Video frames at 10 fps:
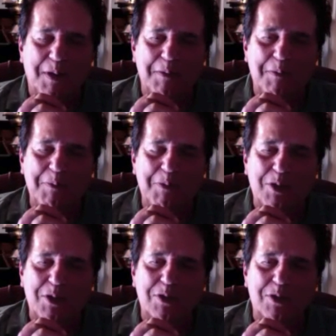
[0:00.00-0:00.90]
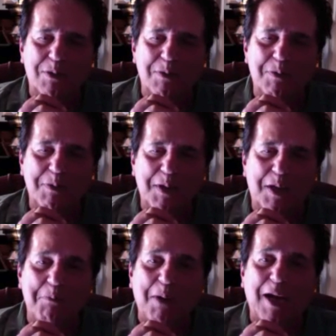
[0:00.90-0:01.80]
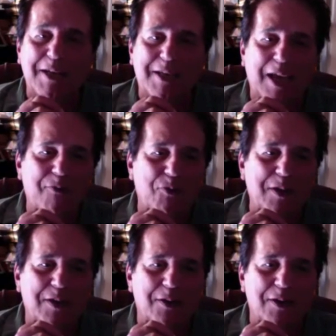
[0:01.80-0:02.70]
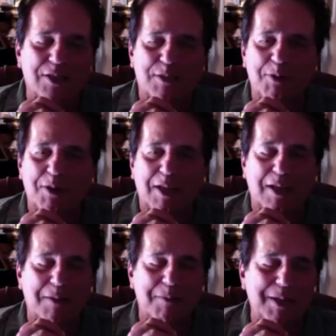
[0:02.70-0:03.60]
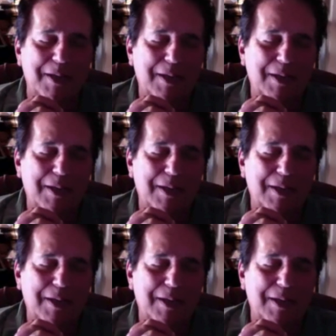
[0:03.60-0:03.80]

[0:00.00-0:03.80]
my mother used to combine camphorated oil and smear that on me.